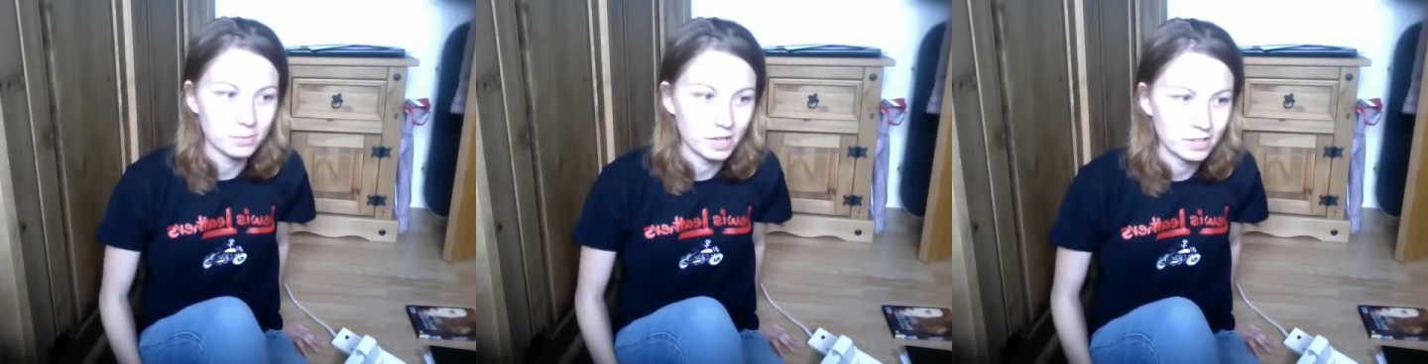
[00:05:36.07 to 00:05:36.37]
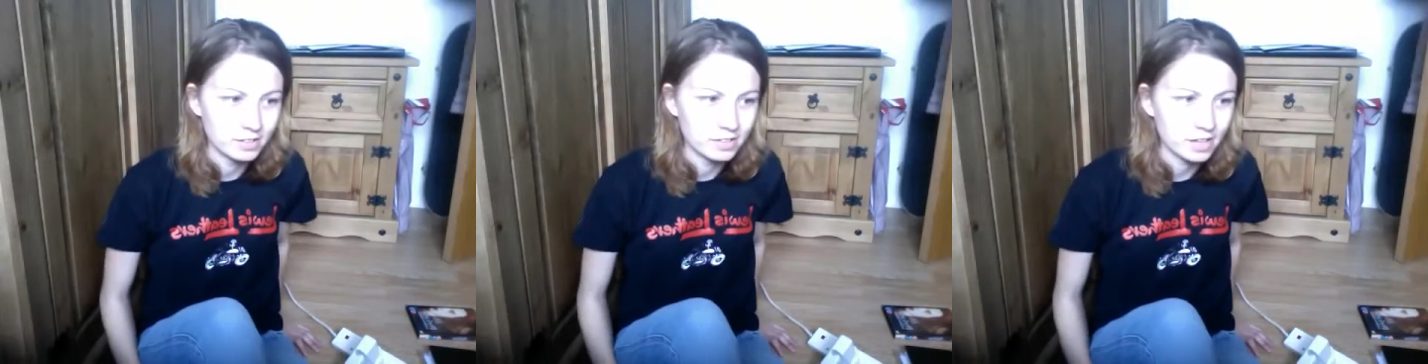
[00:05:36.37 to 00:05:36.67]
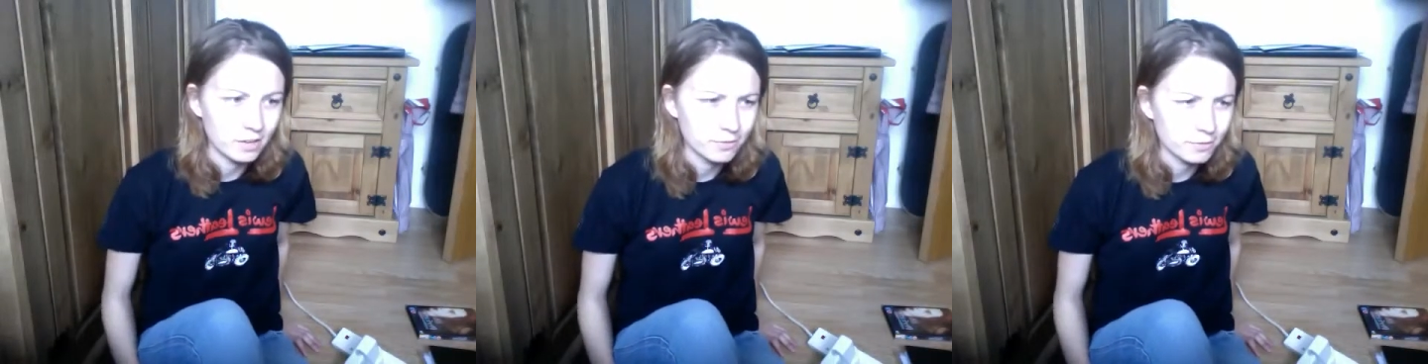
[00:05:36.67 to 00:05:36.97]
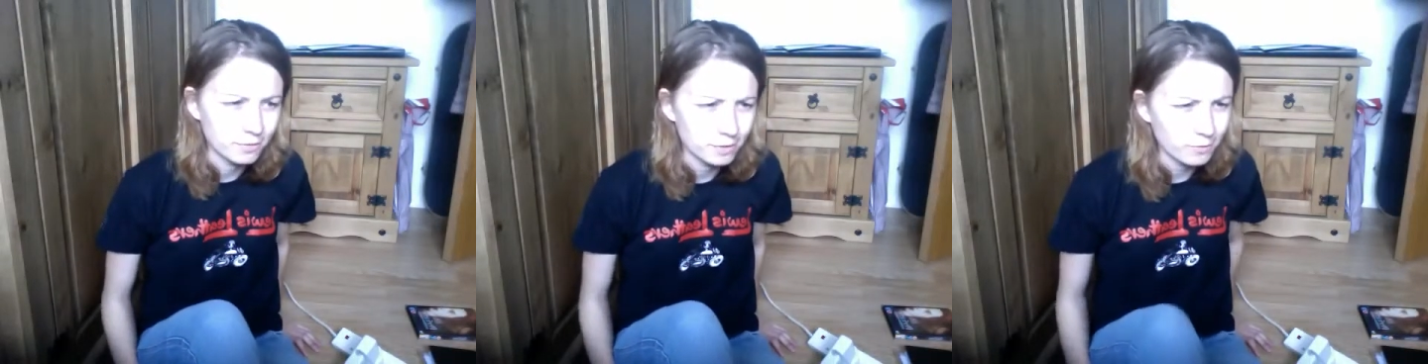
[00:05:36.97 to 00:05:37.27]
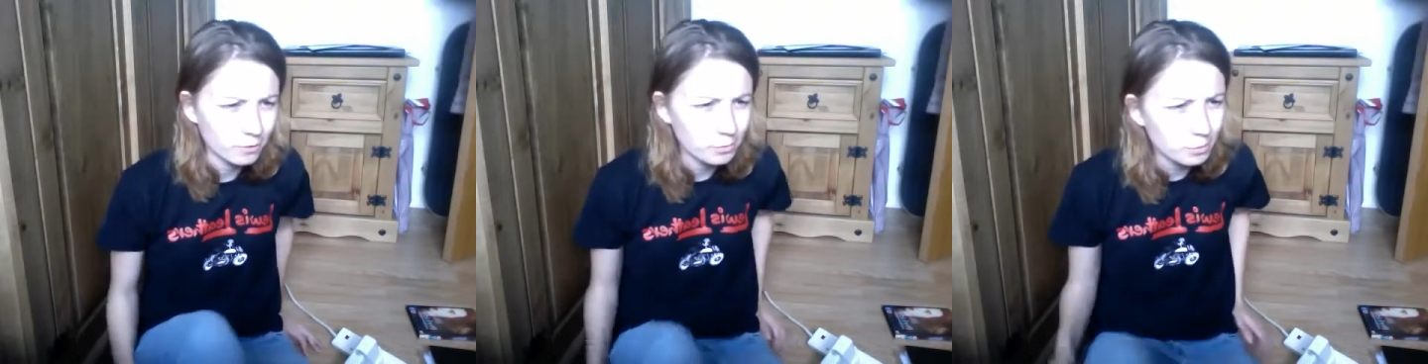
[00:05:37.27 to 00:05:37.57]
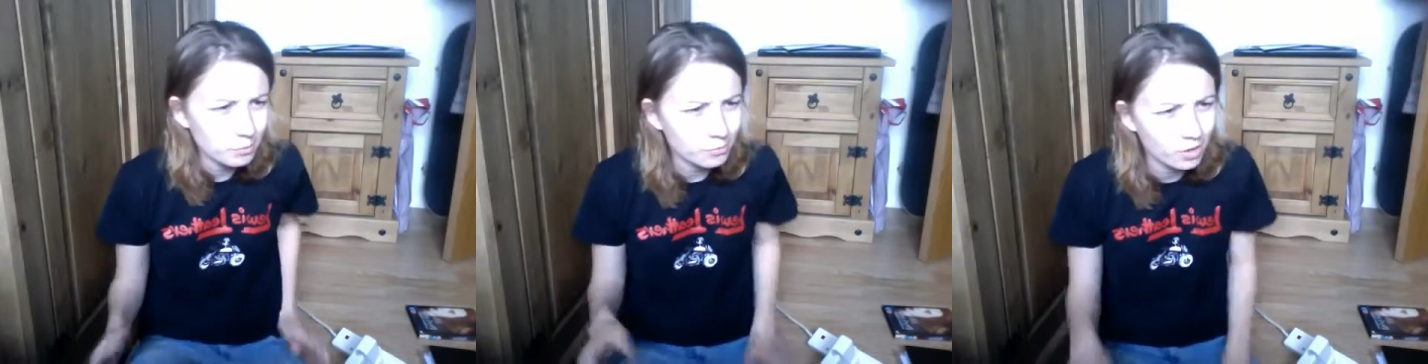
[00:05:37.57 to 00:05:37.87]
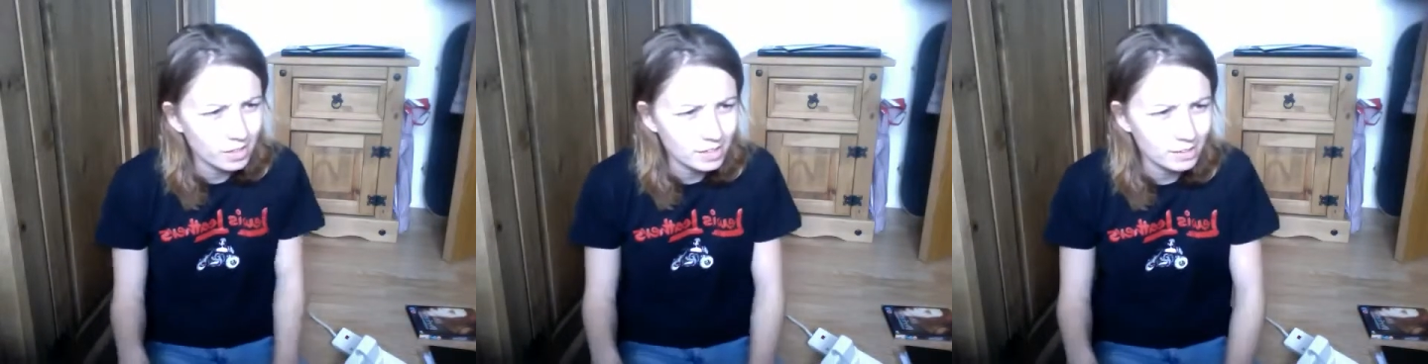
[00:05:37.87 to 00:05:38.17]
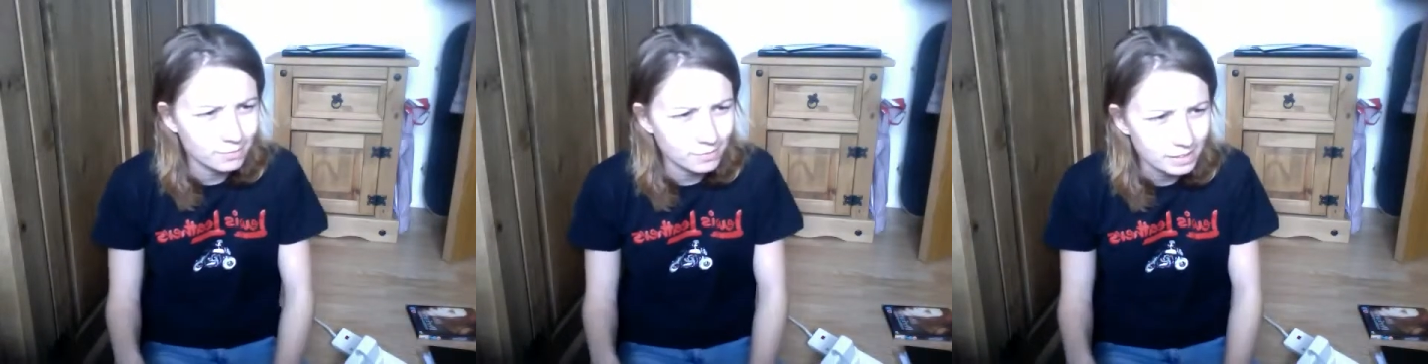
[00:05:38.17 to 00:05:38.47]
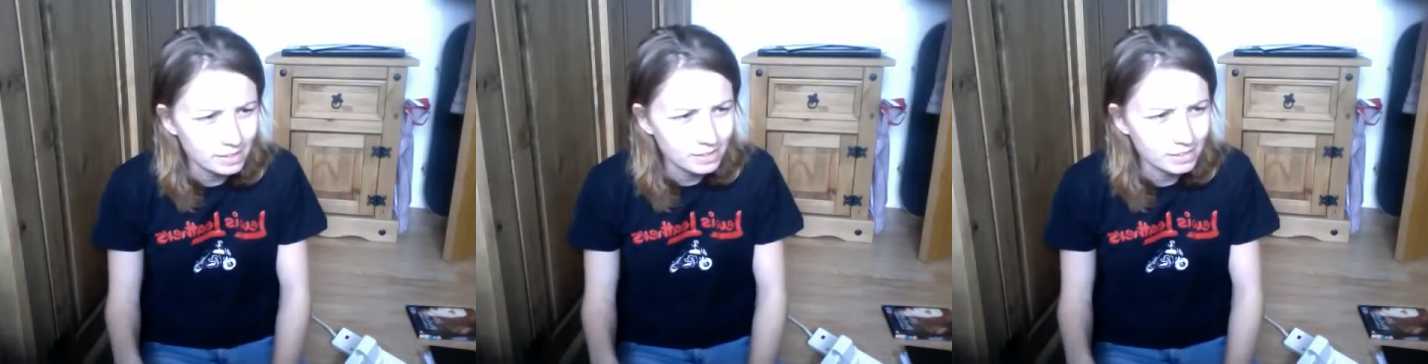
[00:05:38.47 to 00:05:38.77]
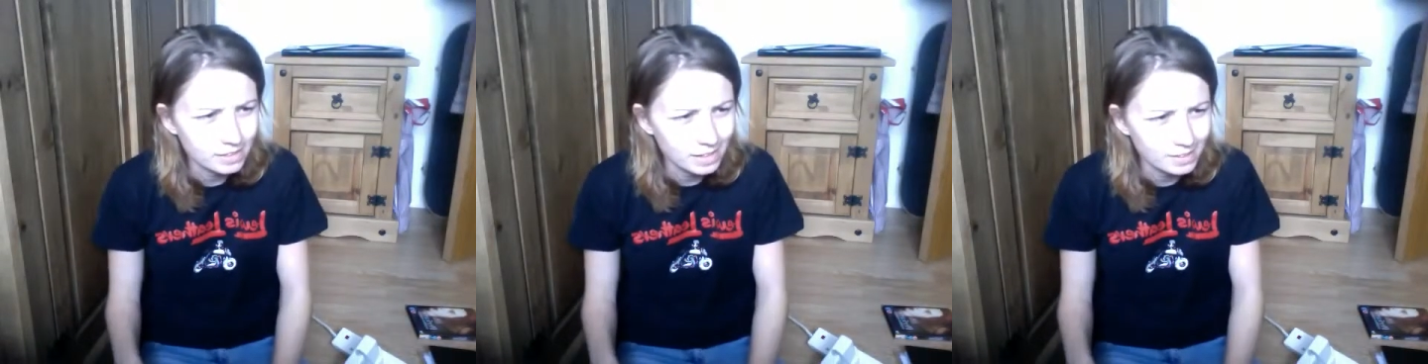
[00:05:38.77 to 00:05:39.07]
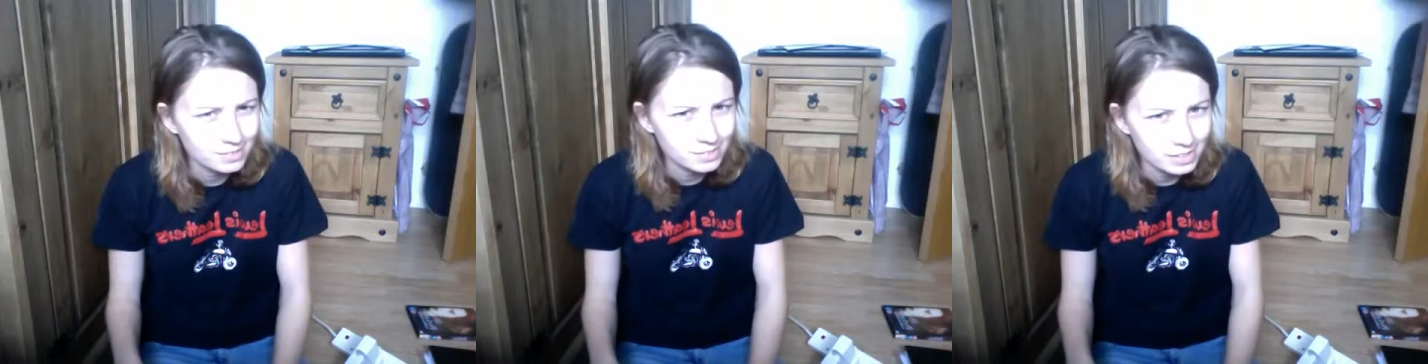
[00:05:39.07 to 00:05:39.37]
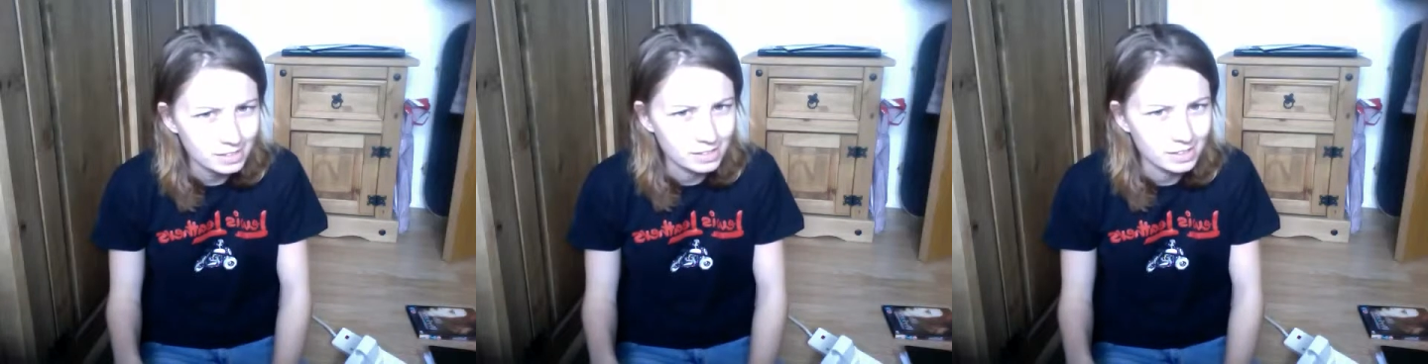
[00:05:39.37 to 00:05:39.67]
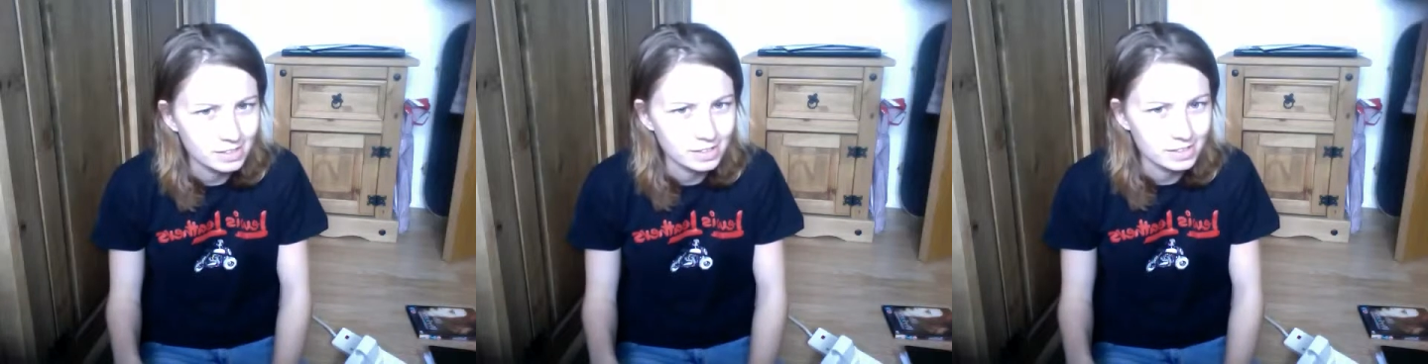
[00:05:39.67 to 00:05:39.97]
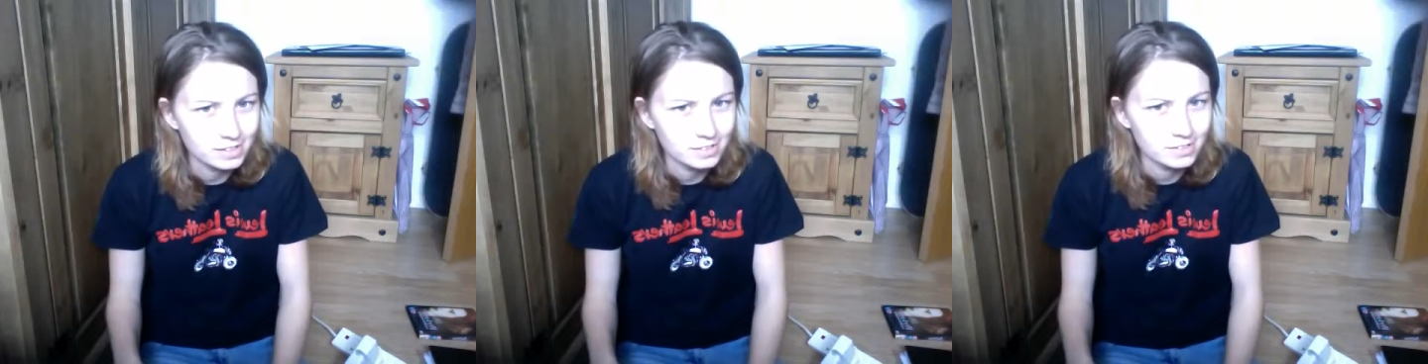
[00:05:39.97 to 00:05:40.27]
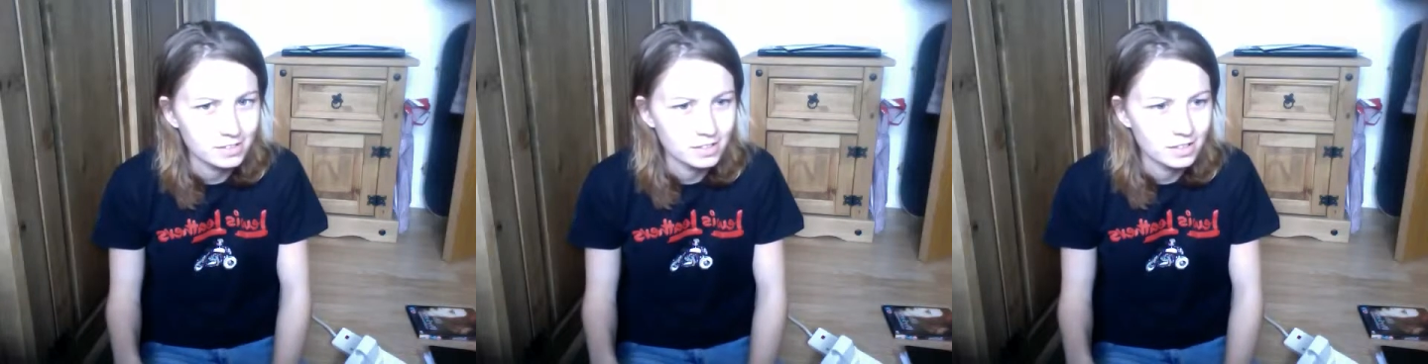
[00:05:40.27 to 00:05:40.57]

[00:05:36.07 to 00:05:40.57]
And if I remember rightly, I think the last scene is